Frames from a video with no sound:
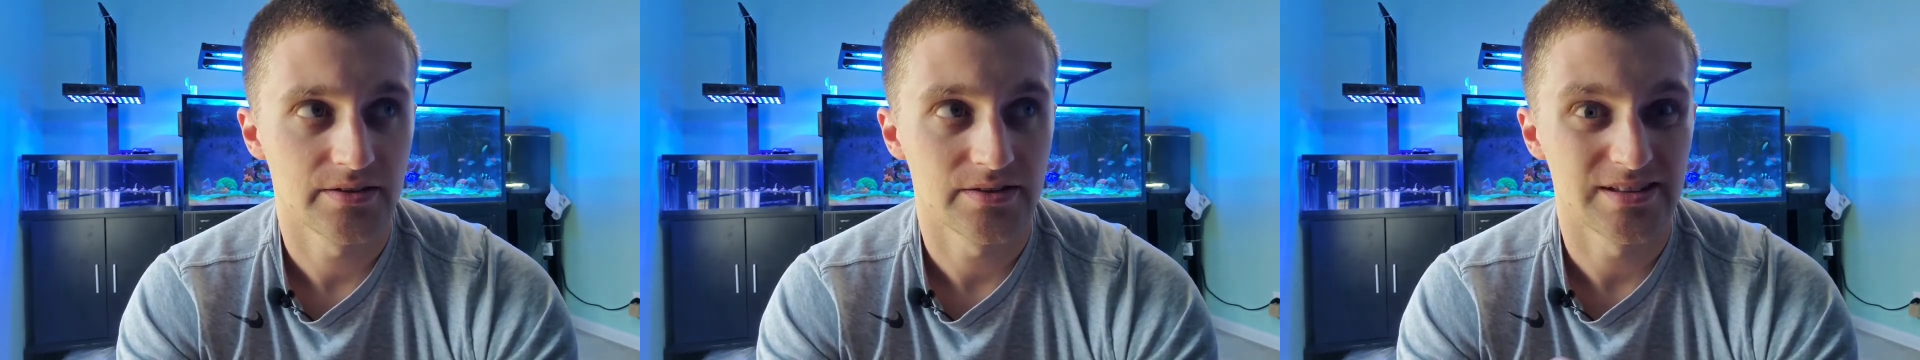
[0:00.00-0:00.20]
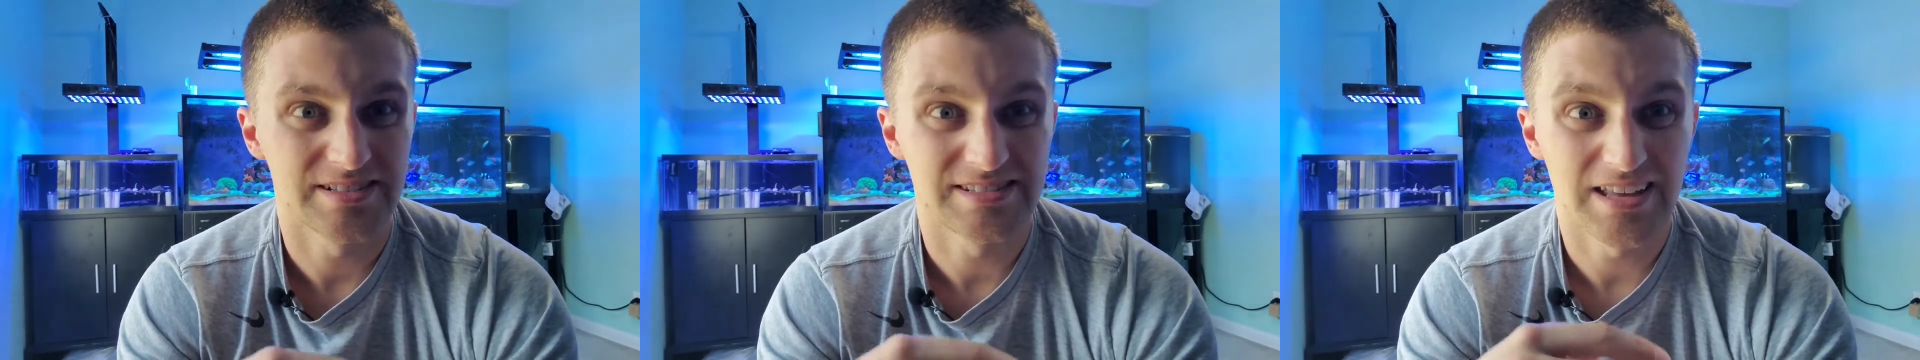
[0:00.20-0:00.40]

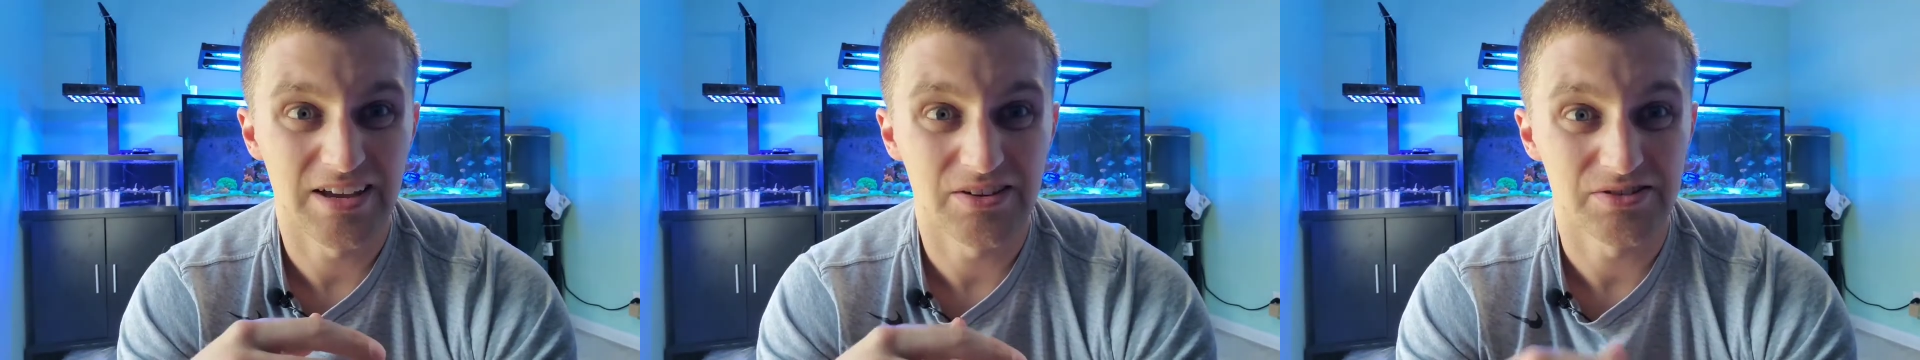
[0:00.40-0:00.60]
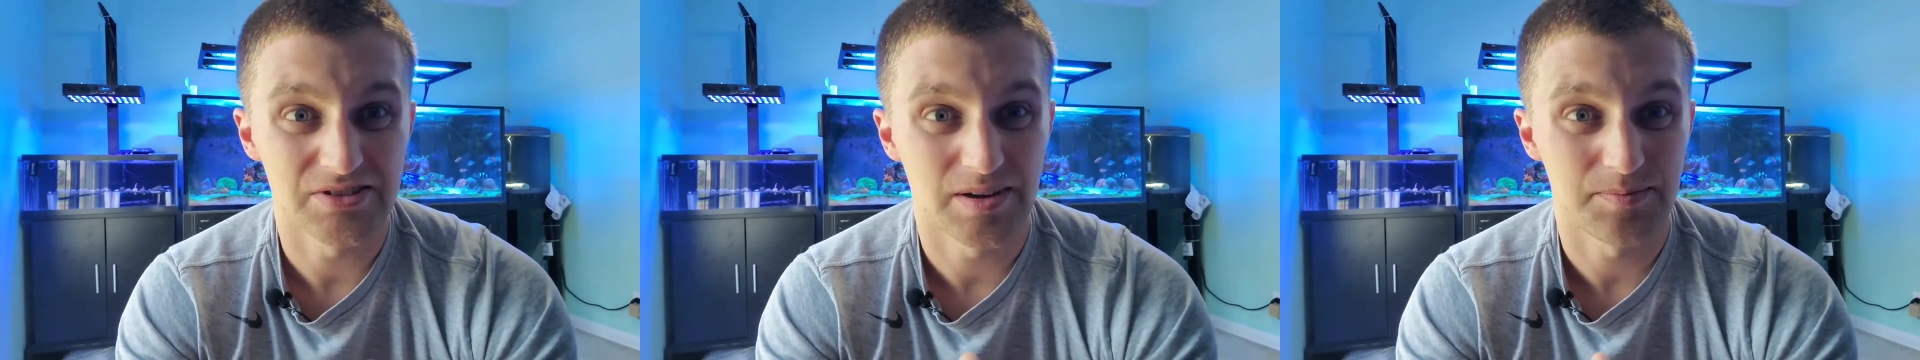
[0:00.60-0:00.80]
the
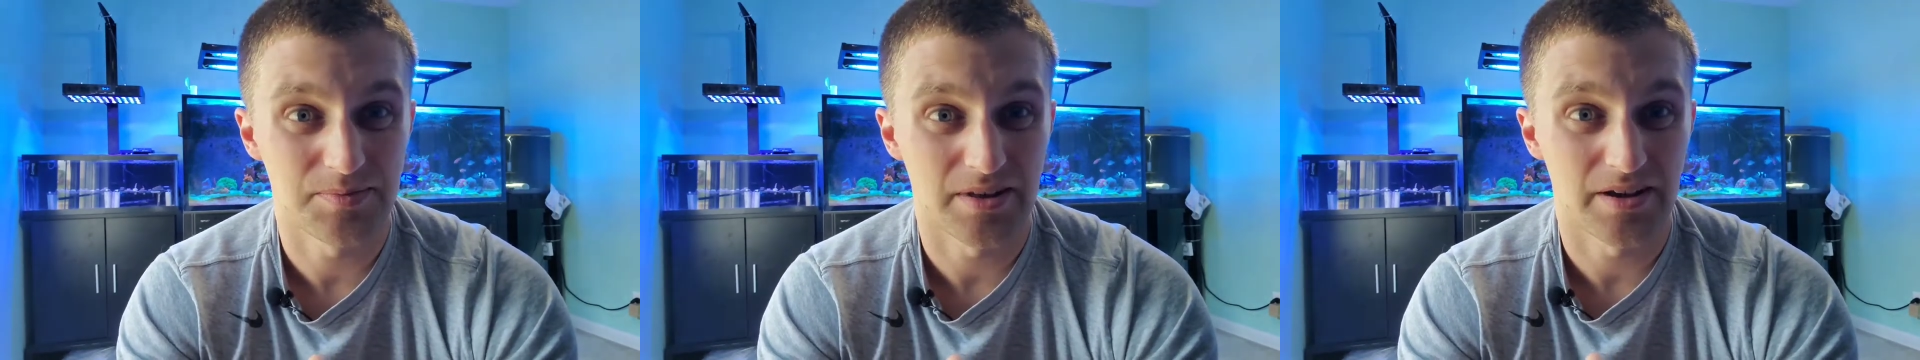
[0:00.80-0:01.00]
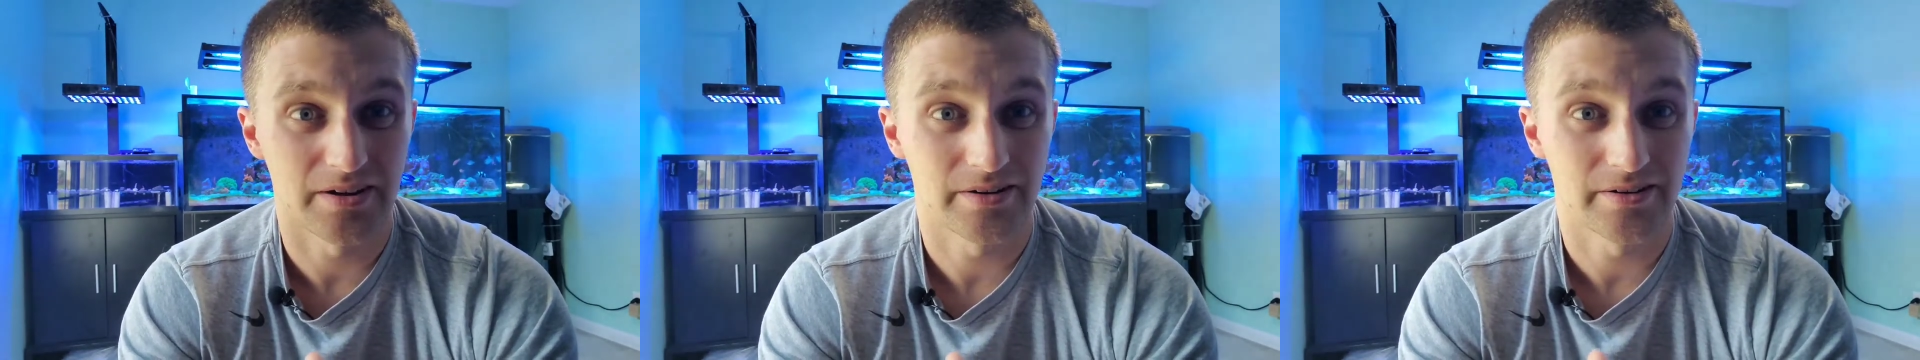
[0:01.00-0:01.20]
snails up
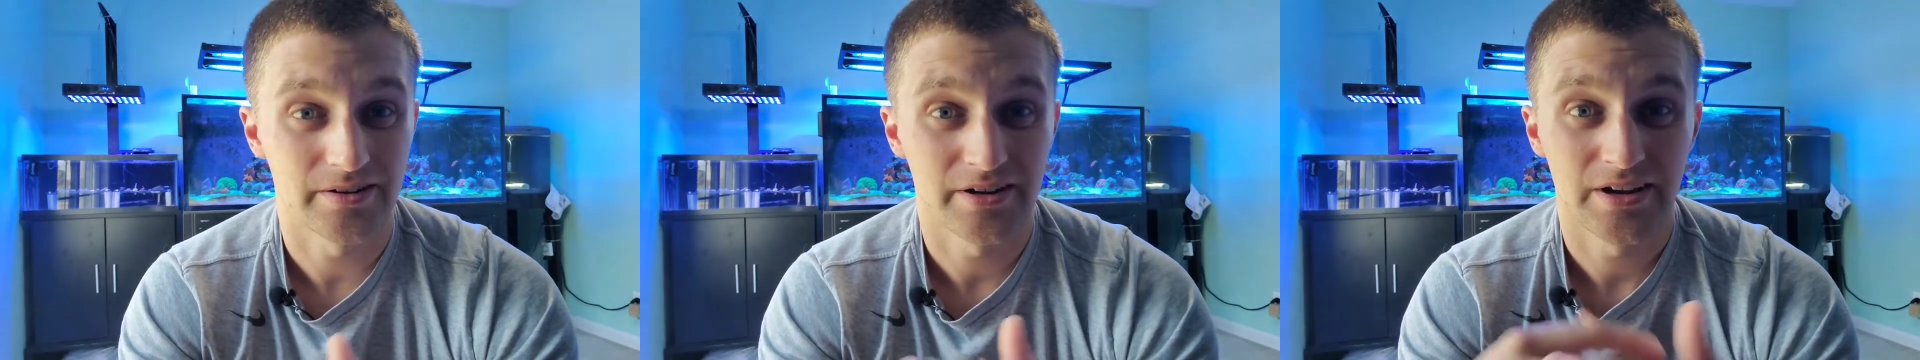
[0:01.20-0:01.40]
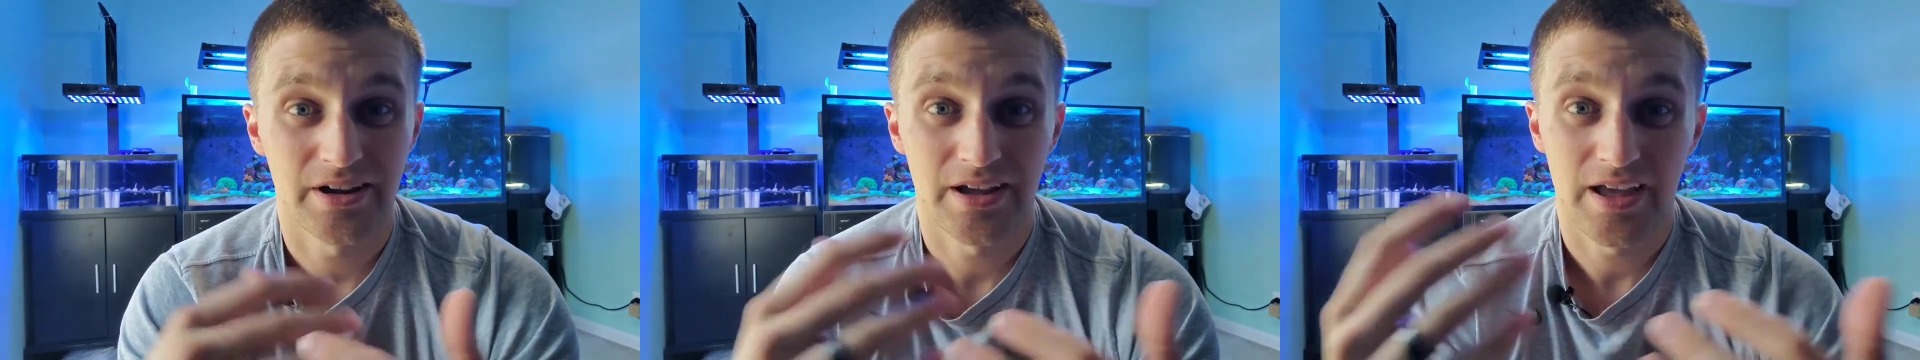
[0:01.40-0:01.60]
there
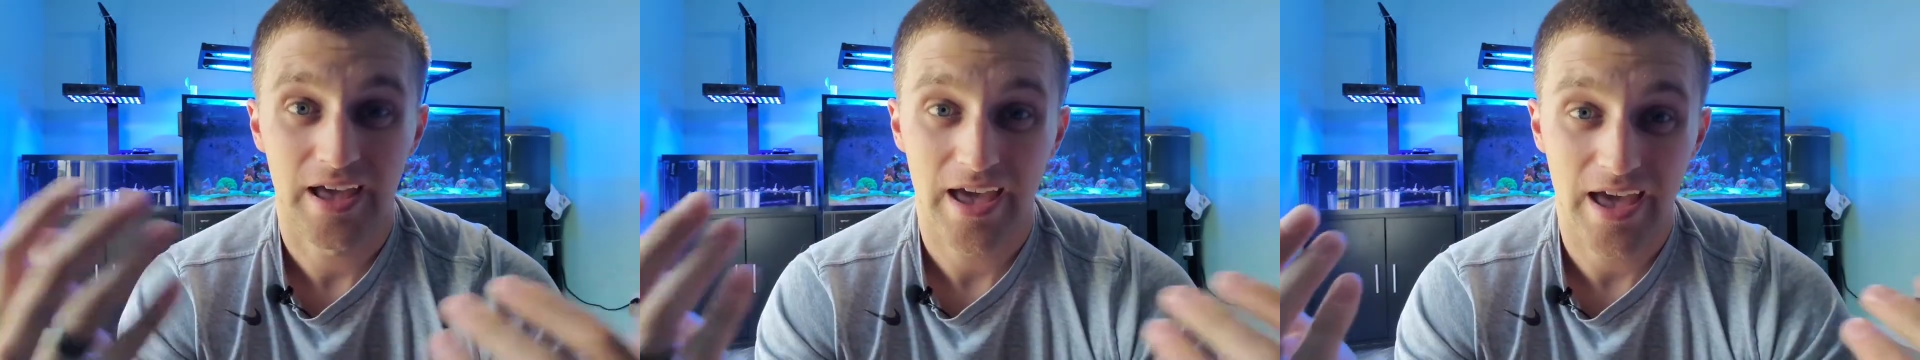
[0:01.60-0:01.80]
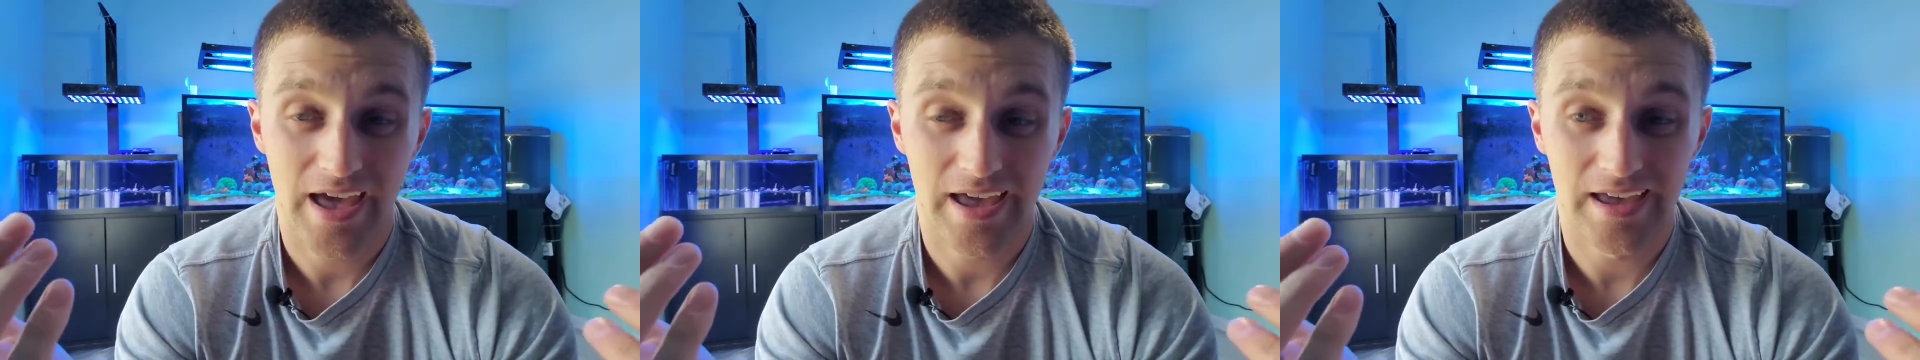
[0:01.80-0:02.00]

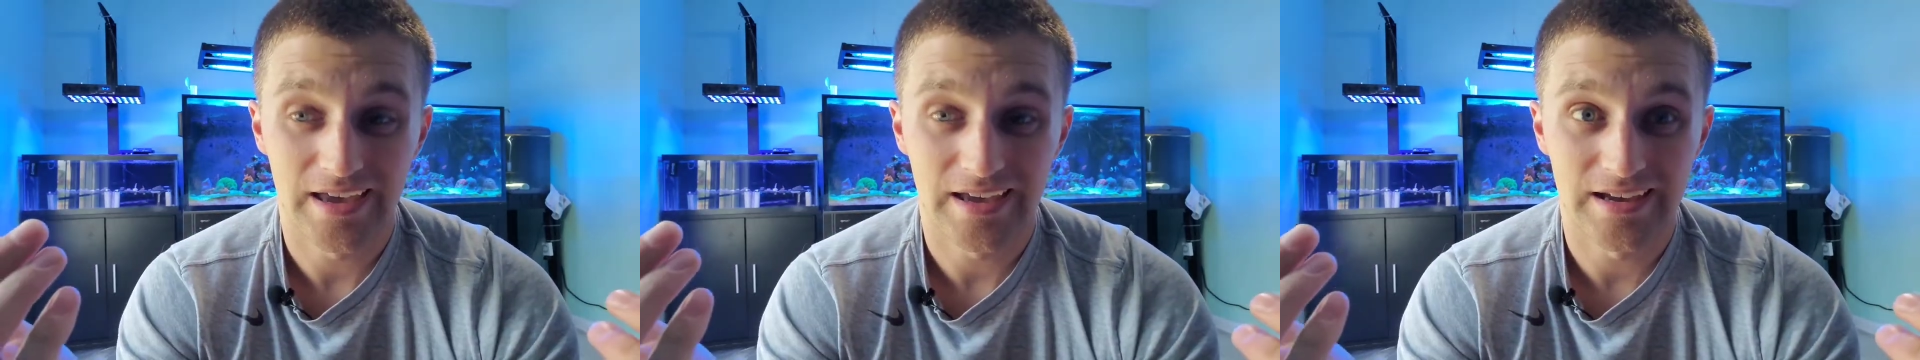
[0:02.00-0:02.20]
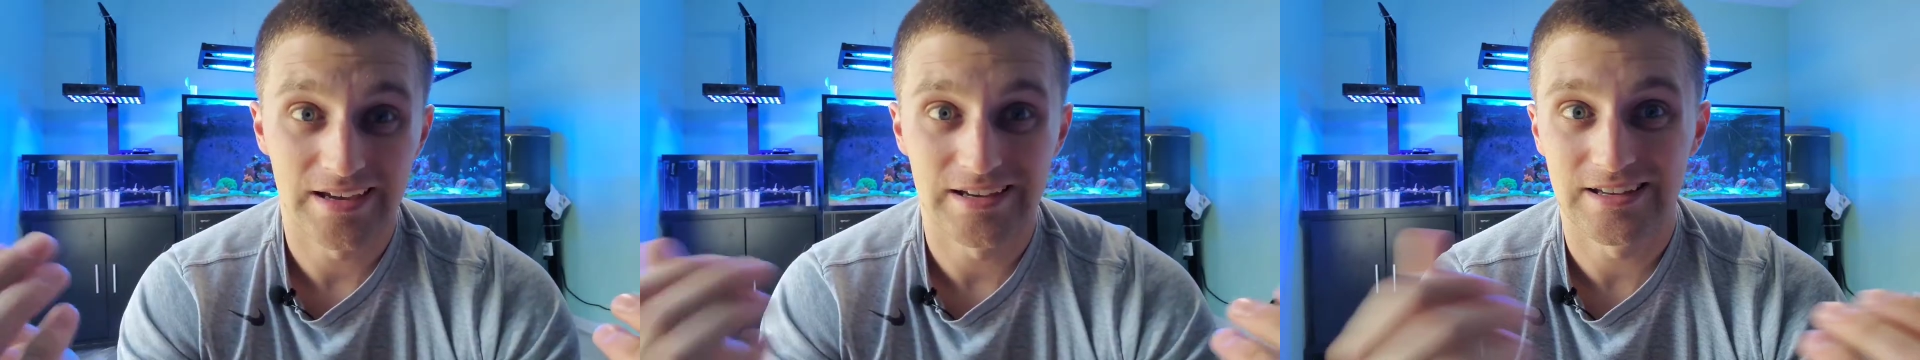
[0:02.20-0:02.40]

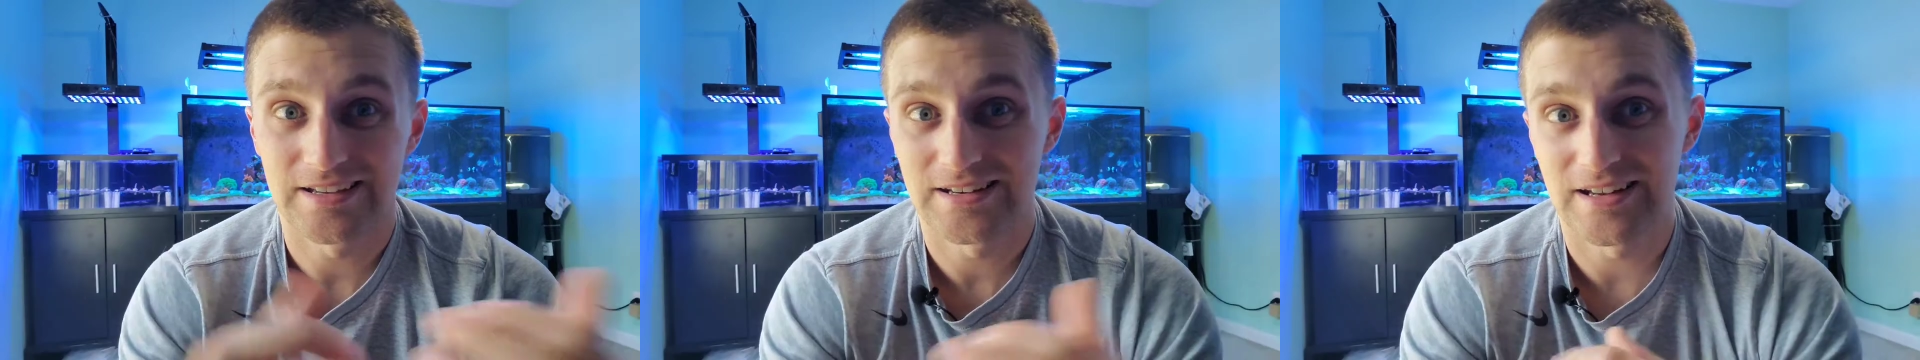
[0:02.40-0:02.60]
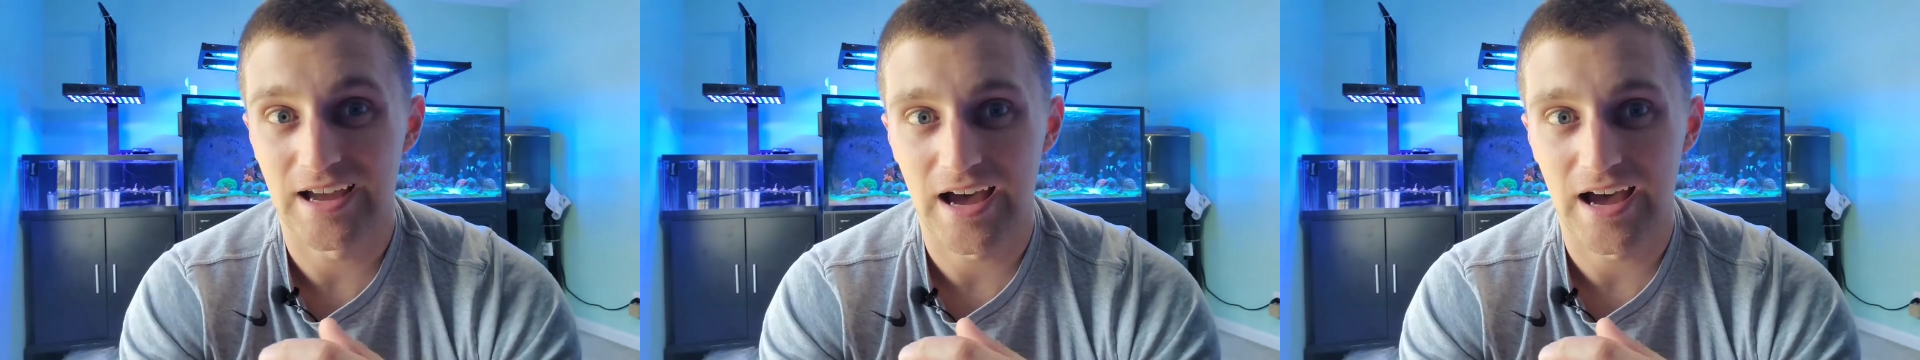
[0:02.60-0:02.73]
and